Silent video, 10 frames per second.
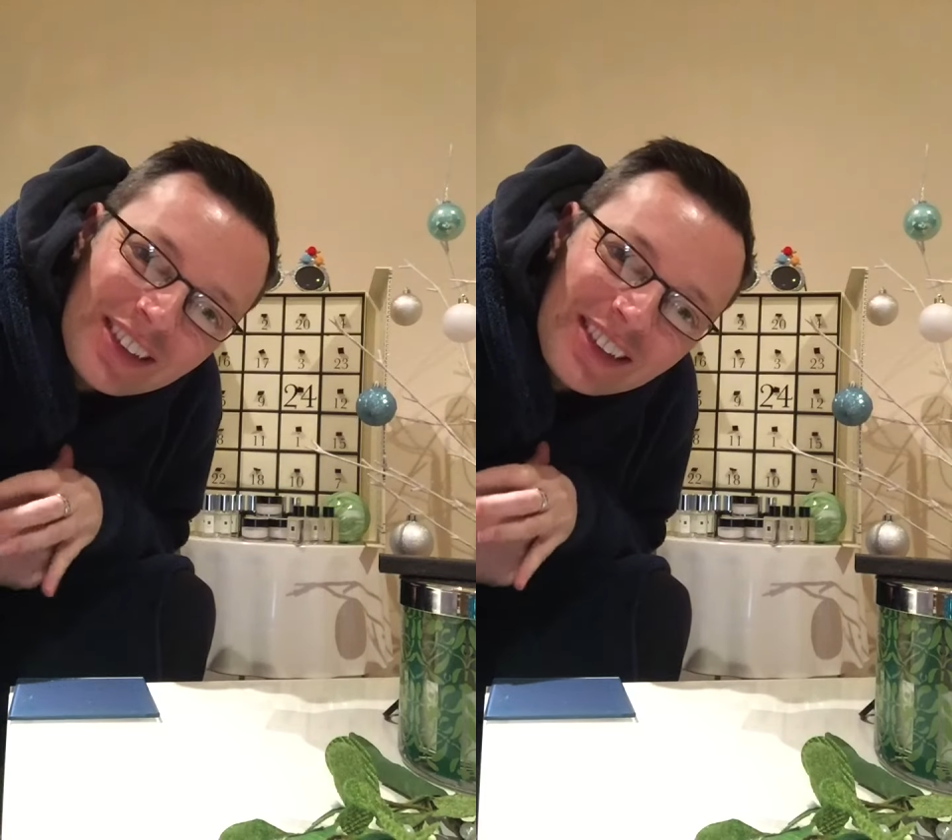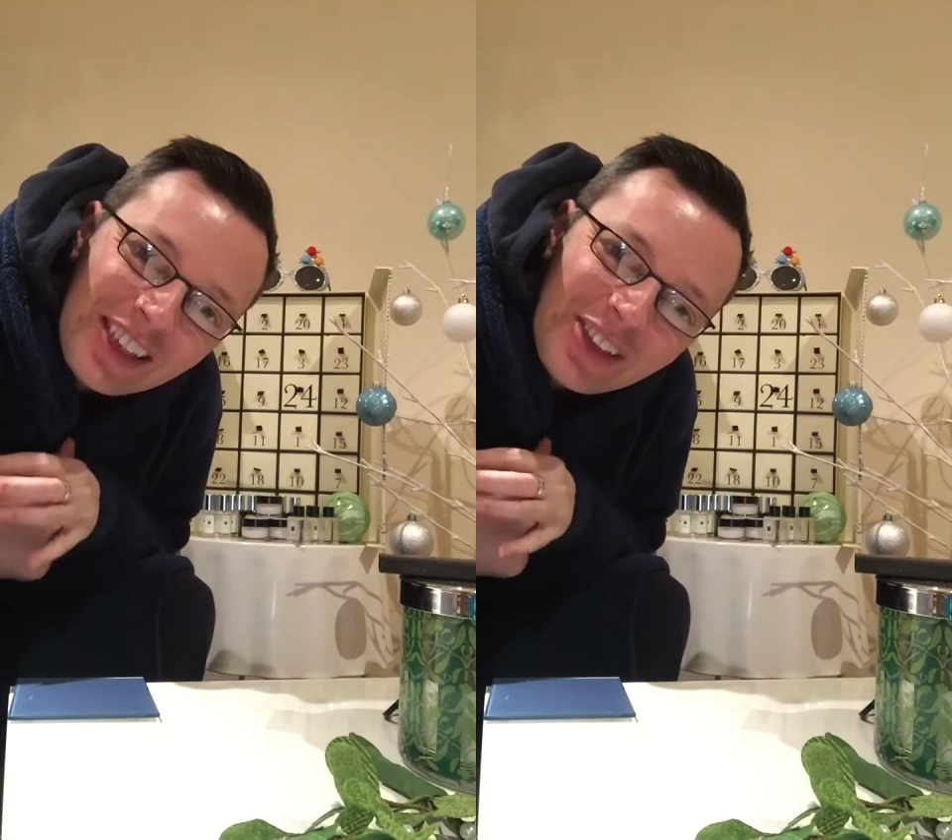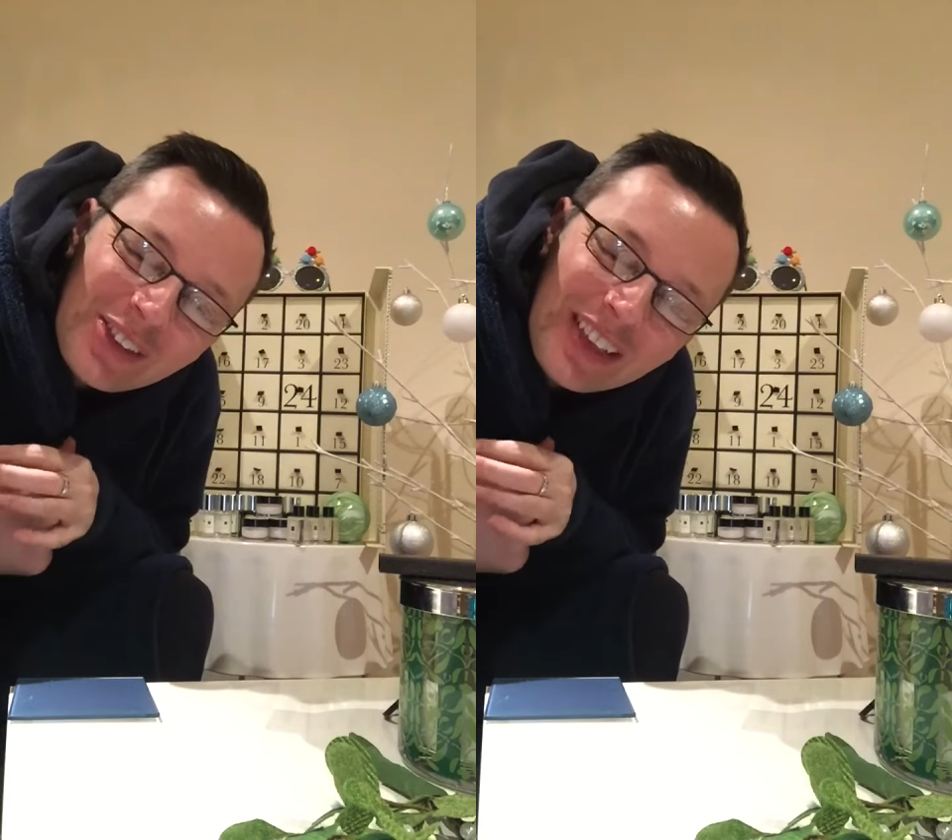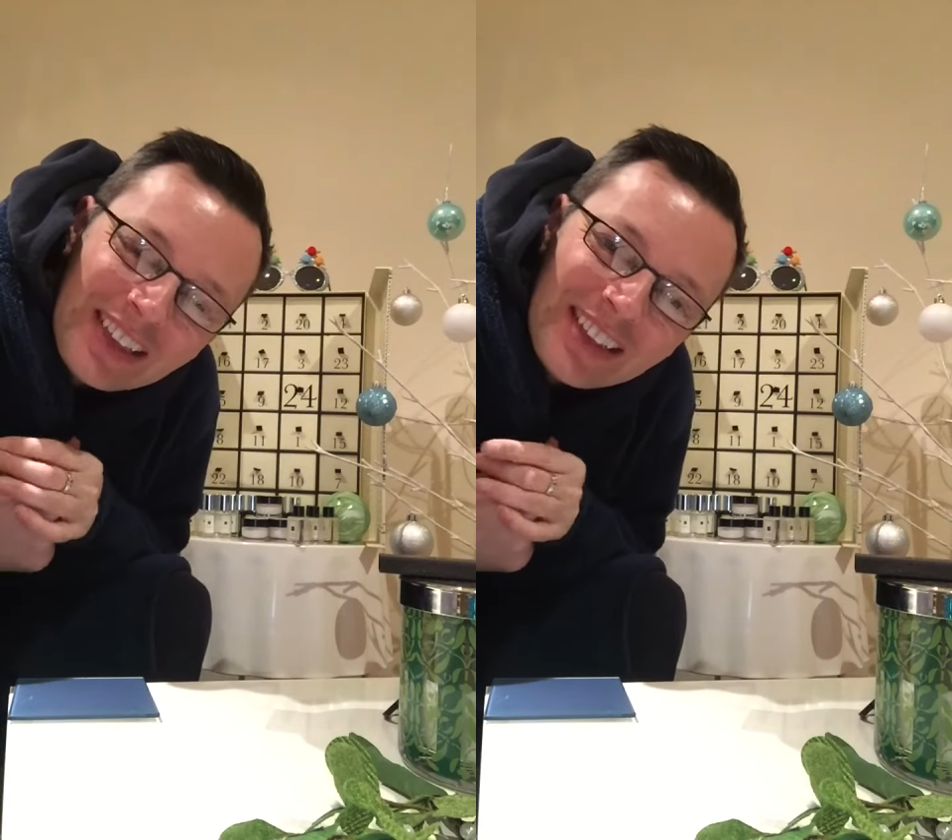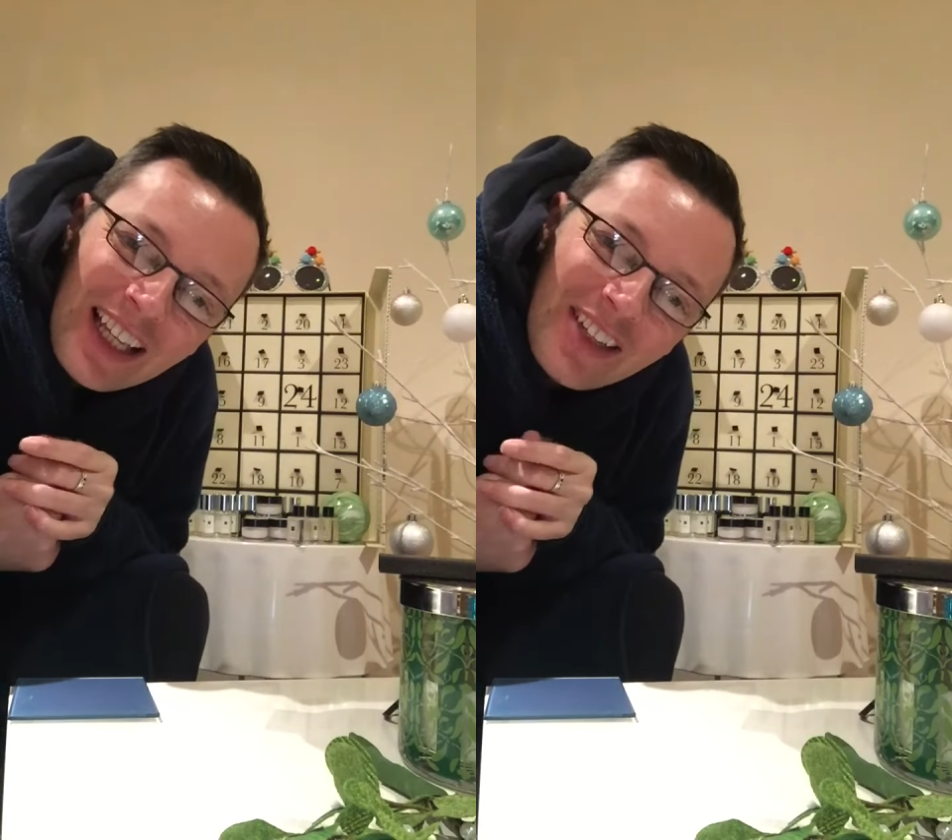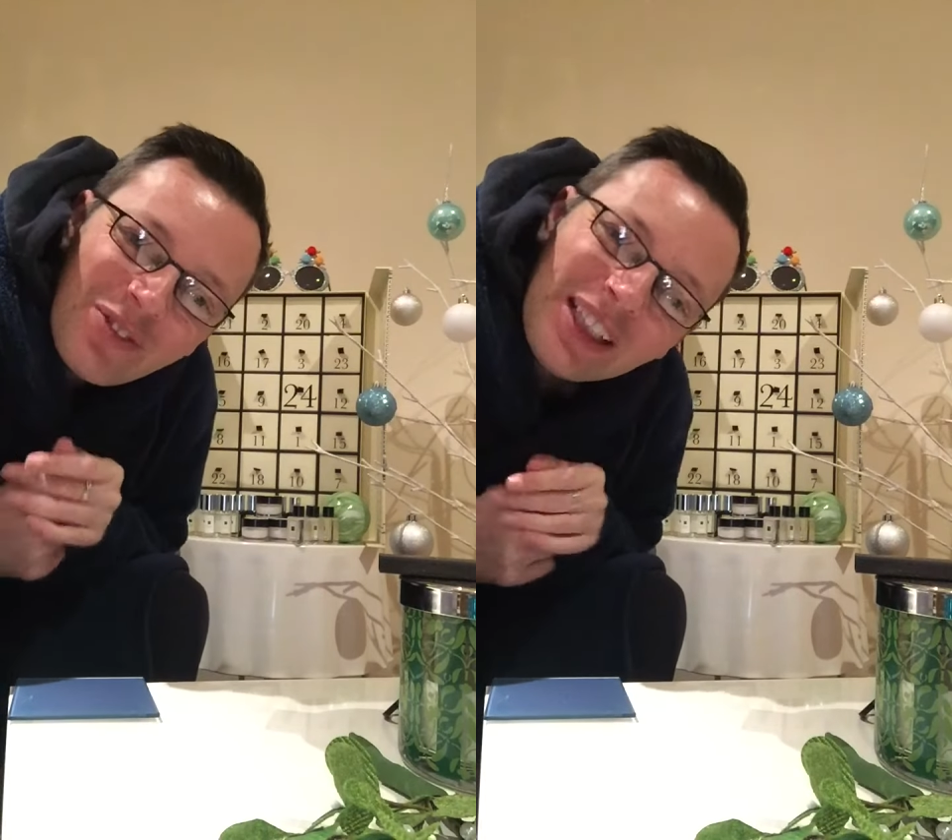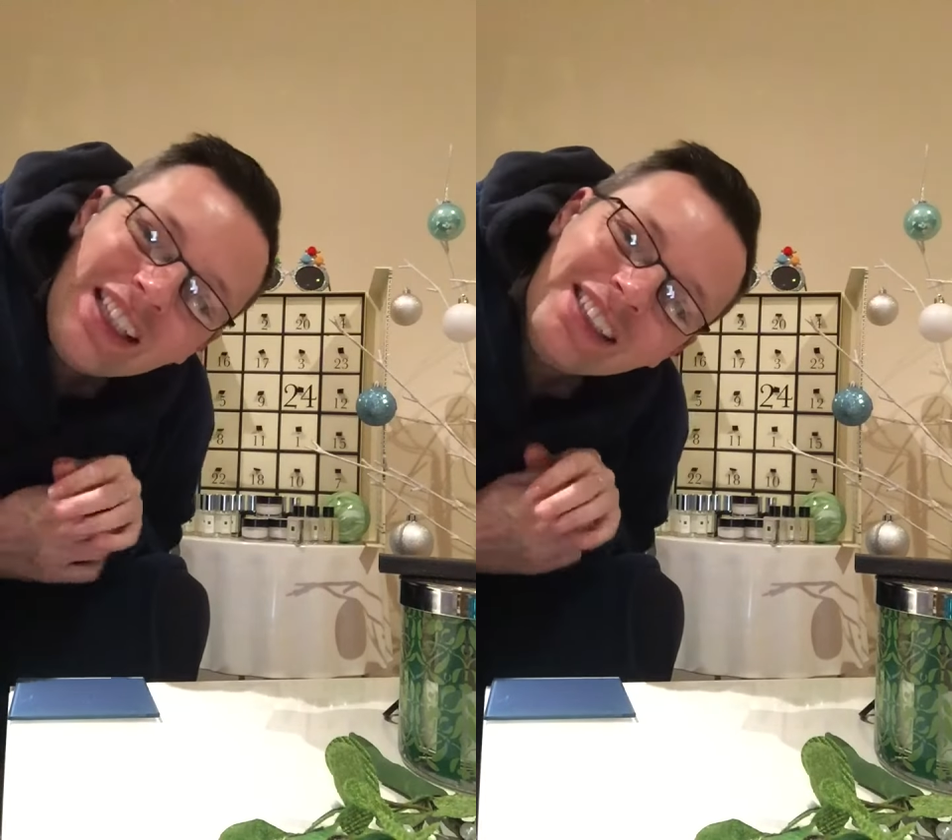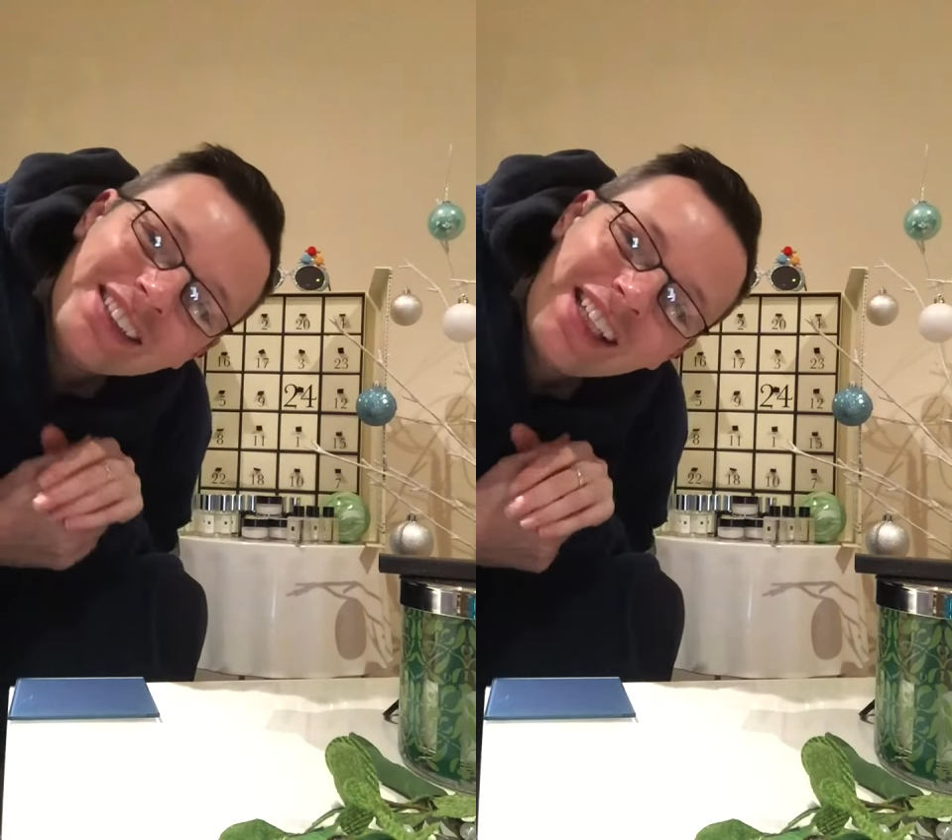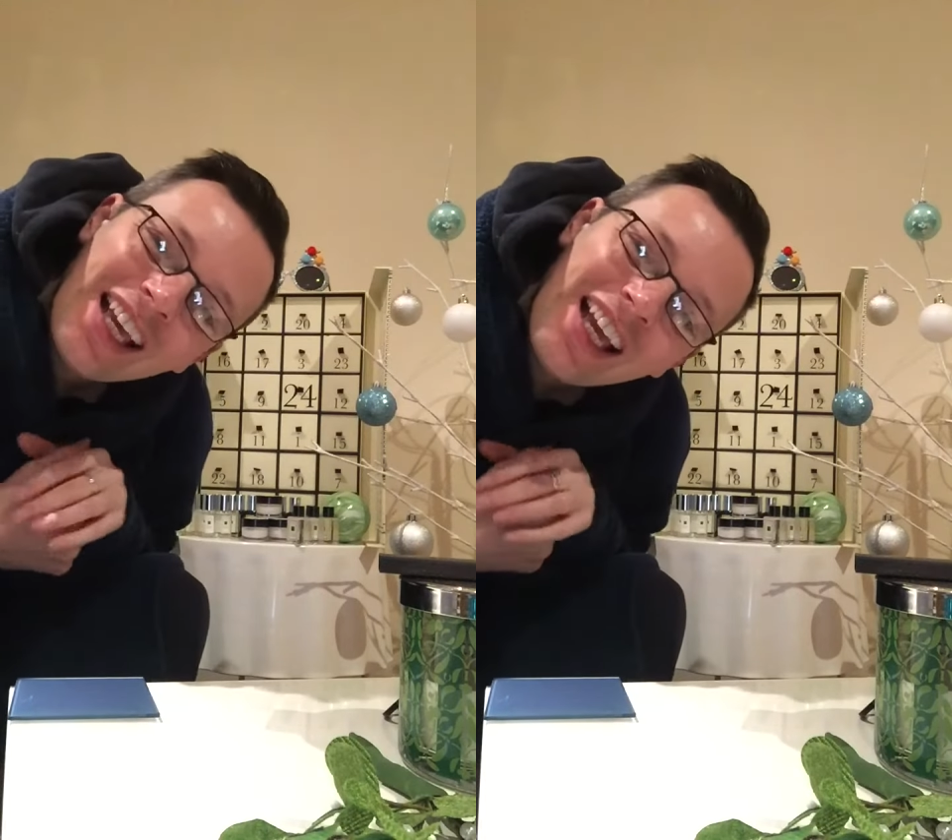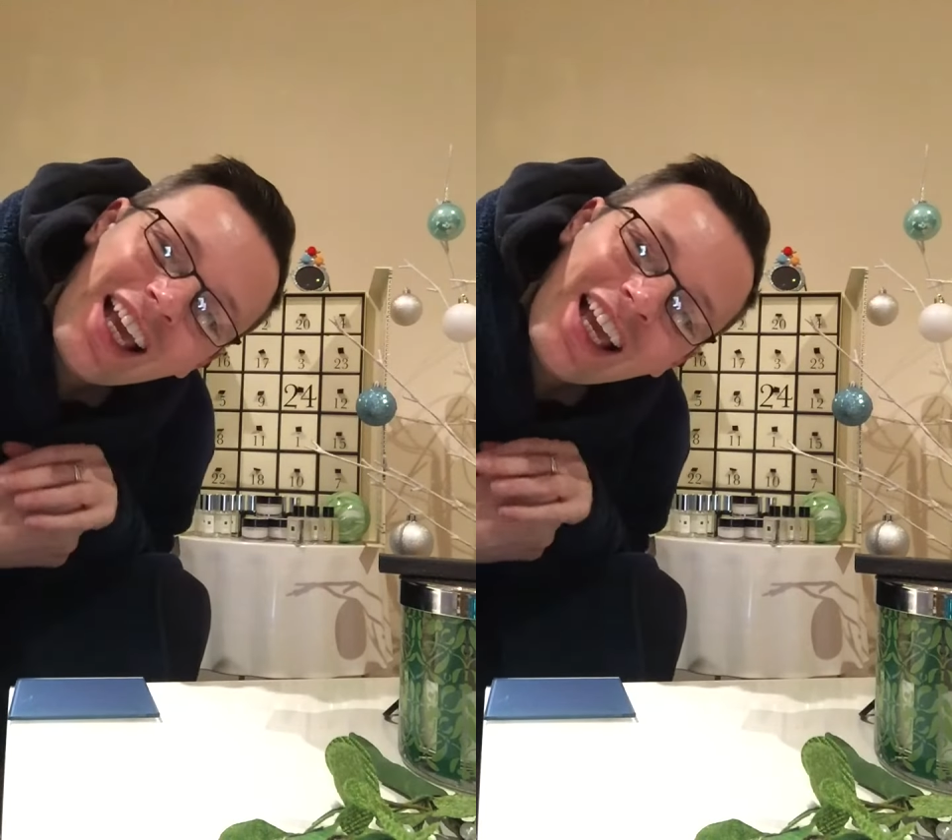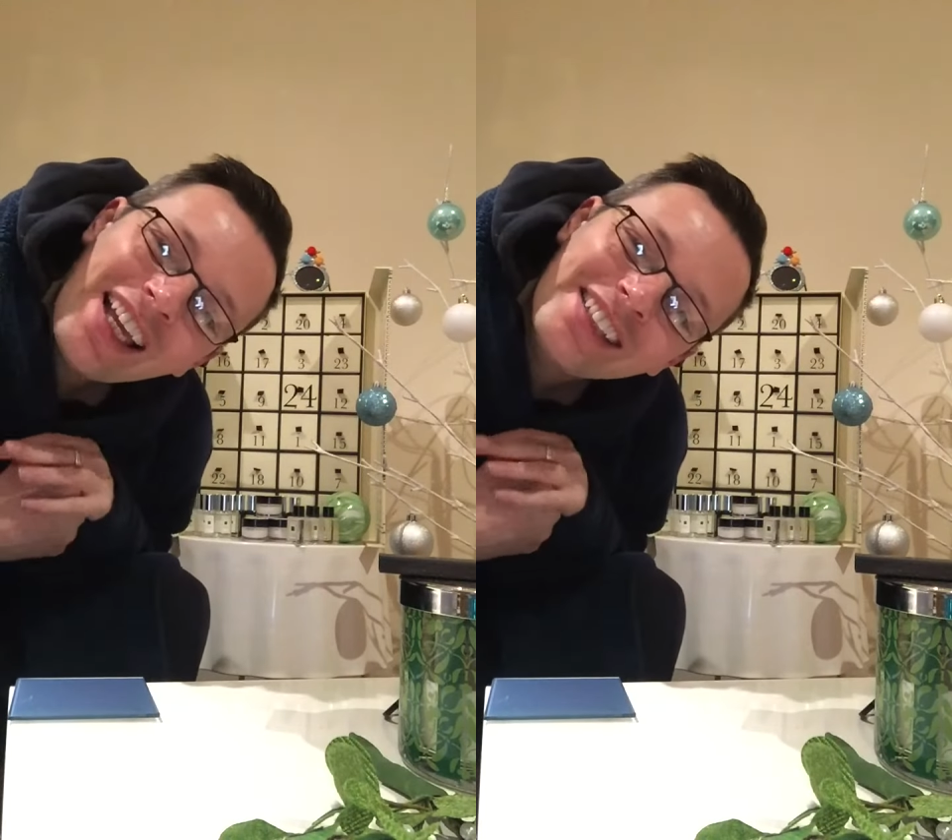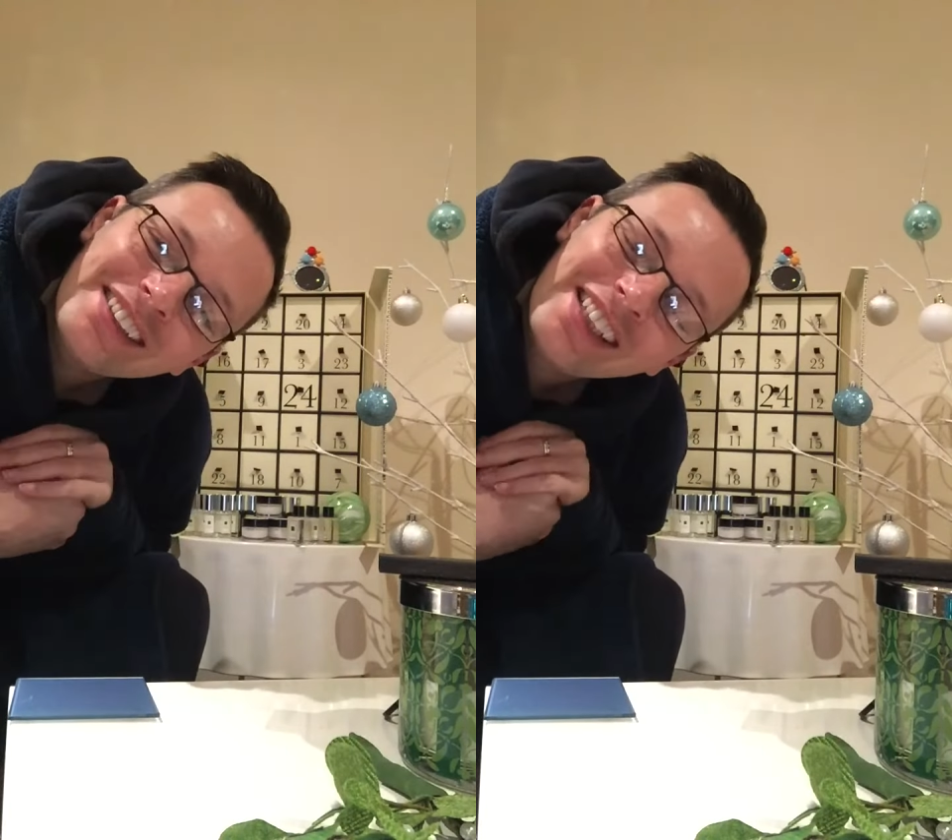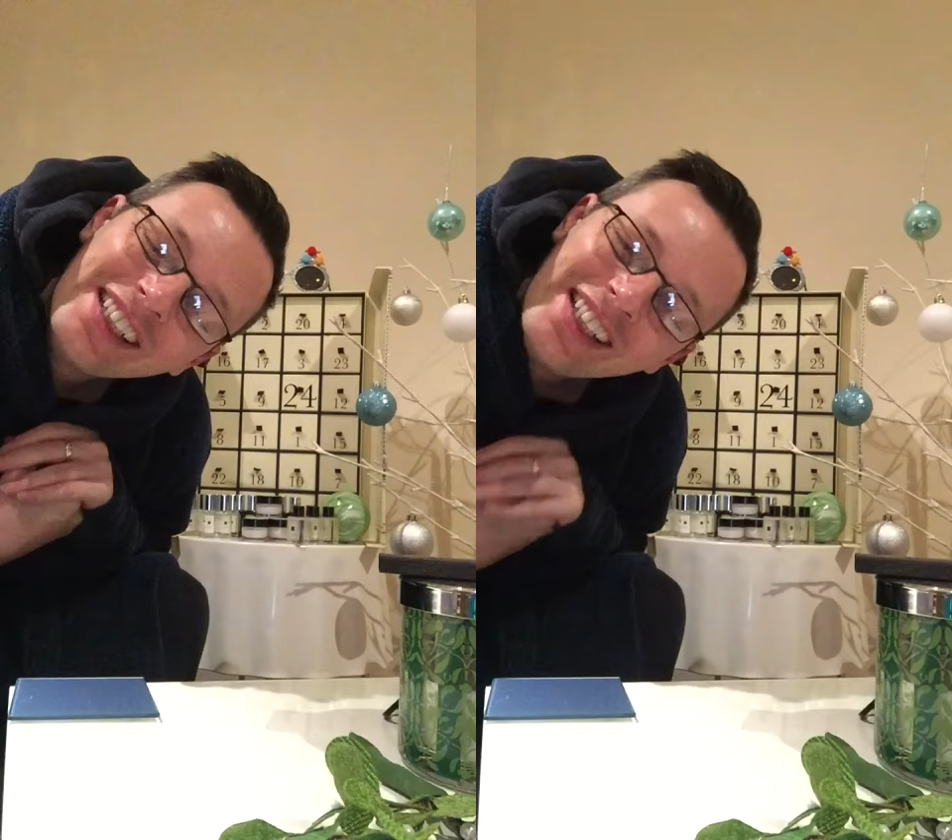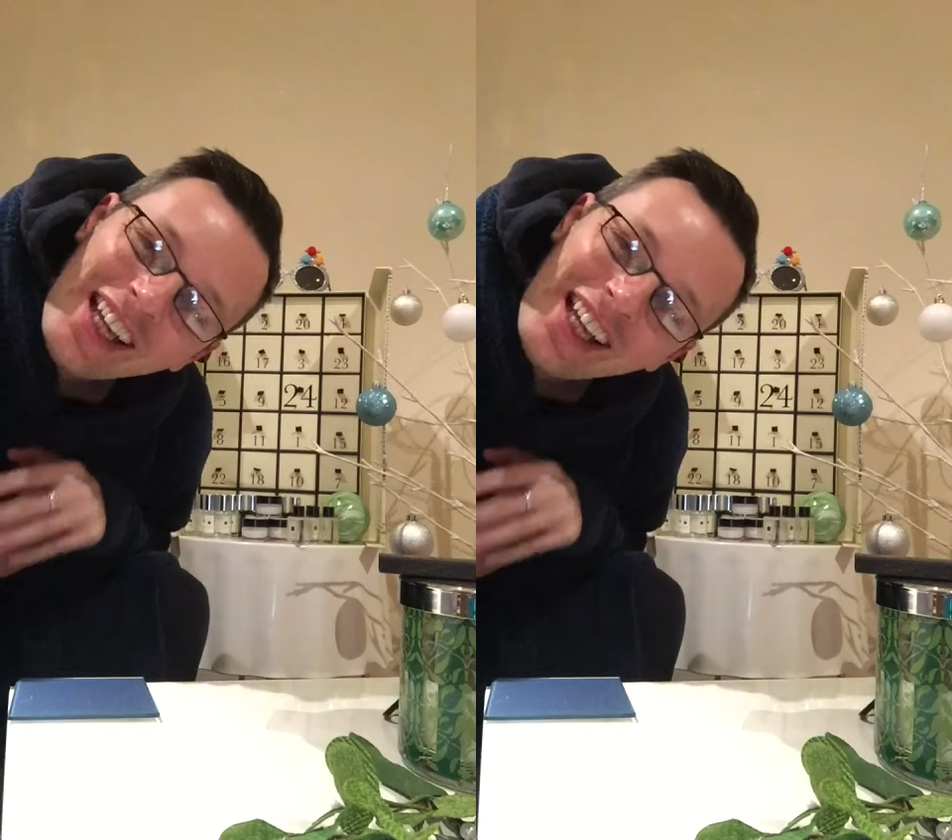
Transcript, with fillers: so it's getting really sad.